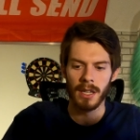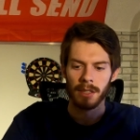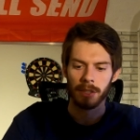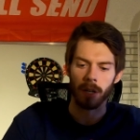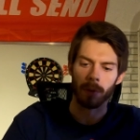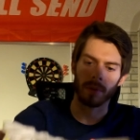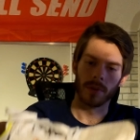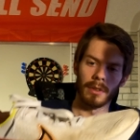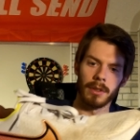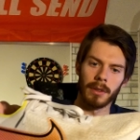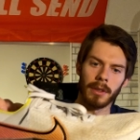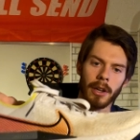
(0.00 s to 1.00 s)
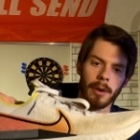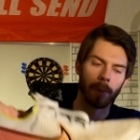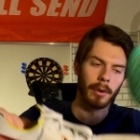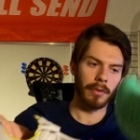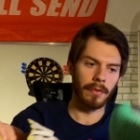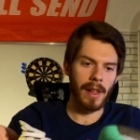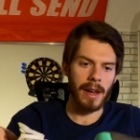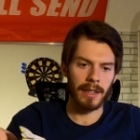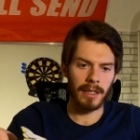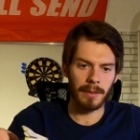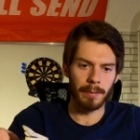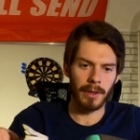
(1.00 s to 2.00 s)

So, they are both Flyknit,